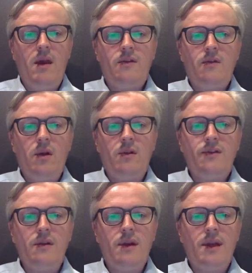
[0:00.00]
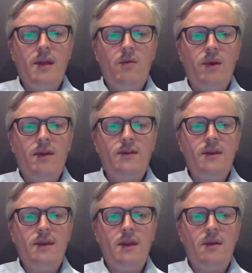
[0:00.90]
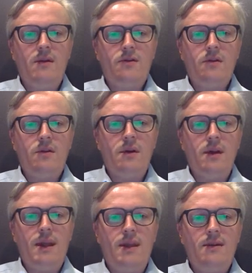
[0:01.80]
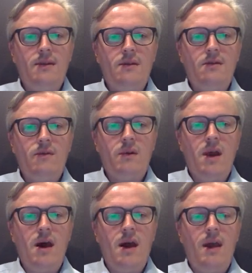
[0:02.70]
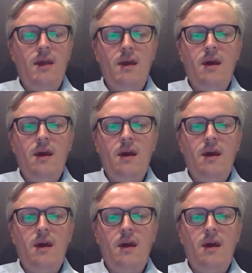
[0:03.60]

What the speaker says: So we can see that on certain days, there's a very high